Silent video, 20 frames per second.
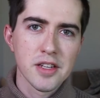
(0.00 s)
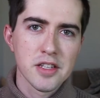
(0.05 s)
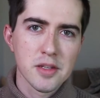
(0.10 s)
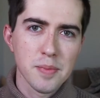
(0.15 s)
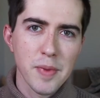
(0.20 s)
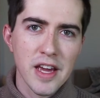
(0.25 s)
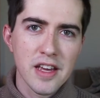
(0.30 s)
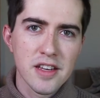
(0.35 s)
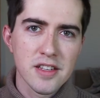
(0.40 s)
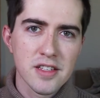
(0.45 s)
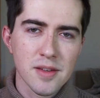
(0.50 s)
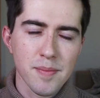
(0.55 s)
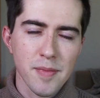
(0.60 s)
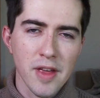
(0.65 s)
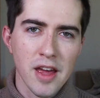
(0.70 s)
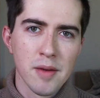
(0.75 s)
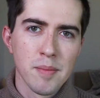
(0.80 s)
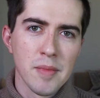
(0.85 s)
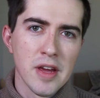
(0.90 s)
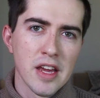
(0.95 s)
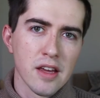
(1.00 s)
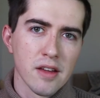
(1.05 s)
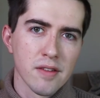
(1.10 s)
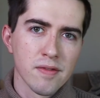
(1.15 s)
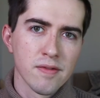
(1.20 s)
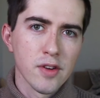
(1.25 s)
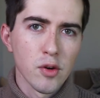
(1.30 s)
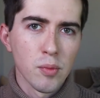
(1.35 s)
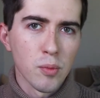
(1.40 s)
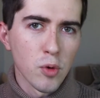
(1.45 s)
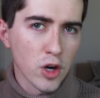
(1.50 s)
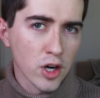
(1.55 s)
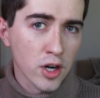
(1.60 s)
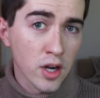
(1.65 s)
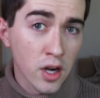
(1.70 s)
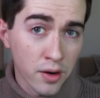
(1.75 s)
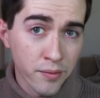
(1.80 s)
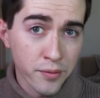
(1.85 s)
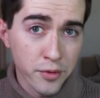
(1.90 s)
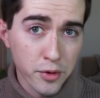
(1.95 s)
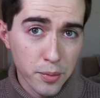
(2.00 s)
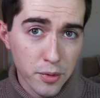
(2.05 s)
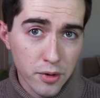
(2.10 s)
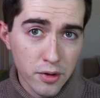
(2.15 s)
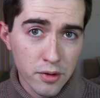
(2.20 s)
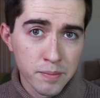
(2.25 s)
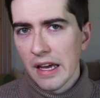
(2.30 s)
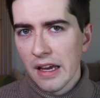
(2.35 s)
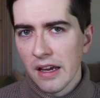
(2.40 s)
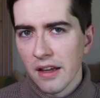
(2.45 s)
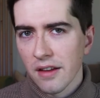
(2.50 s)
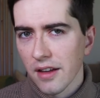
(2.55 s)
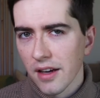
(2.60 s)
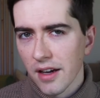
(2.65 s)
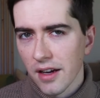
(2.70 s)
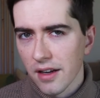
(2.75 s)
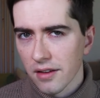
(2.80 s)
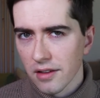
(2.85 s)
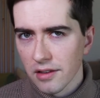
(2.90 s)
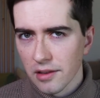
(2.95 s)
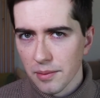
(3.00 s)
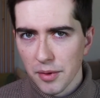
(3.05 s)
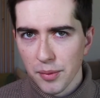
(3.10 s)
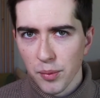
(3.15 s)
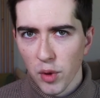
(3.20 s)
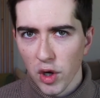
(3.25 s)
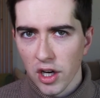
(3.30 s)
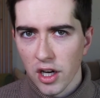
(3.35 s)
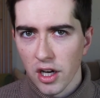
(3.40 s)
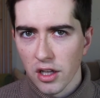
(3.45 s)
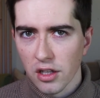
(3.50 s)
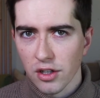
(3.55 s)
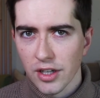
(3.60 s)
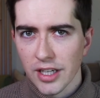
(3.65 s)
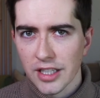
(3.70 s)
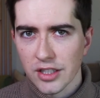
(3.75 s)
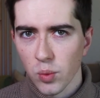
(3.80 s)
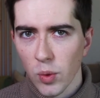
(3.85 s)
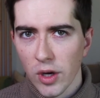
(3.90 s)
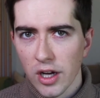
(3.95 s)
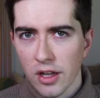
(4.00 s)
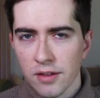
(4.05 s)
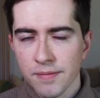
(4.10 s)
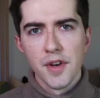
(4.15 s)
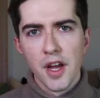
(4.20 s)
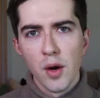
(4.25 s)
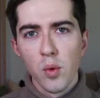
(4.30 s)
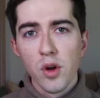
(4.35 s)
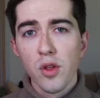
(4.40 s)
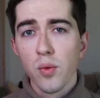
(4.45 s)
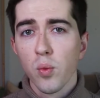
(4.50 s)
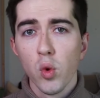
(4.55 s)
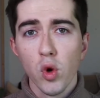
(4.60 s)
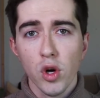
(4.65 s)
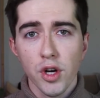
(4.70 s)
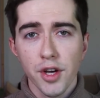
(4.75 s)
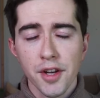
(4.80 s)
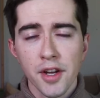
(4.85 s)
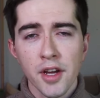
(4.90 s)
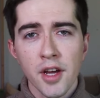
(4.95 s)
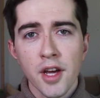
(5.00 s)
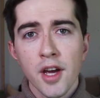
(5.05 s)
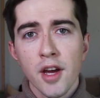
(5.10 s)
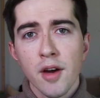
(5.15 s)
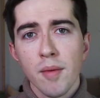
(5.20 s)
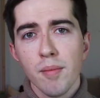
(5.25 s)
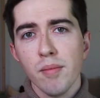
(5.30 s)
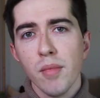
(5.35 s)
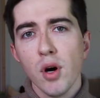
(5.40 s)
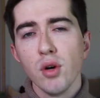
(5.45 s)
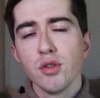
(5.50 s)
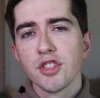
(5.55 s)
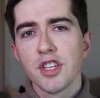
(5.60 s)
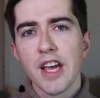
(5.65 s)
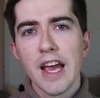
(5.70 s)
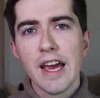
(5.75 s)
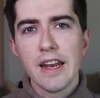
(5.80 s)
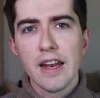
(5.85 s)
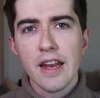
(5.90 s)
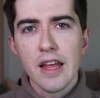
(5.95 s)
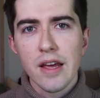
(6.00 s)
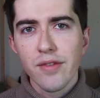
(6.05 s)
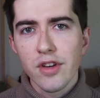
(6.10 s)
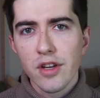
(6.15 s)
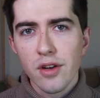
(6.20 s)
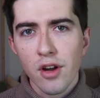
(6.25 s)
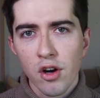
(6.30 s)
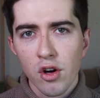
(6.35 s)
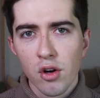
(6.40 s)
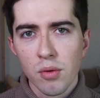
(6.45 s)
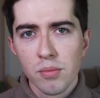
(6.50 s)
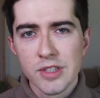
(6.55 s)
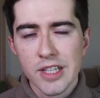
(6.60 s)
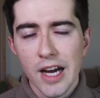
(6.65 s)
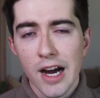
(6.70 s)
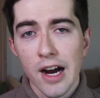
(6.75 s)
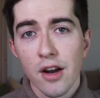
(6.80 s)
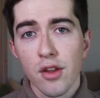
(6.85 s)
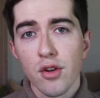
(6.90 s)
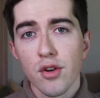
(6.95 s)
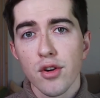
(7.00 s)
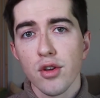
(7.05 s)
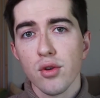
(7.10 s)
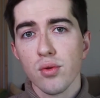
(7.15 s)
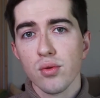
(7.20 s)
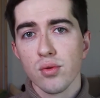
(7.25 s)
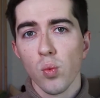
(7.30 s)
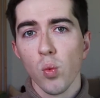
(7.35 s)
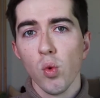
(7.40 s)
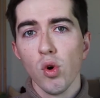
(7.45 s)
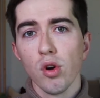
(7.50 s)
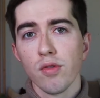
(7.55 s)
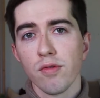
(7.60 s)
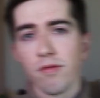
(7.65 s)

a space and make it feel more comfortable, and they add a little bit more color as well. Now with wood, most Scandinavian homes either use wood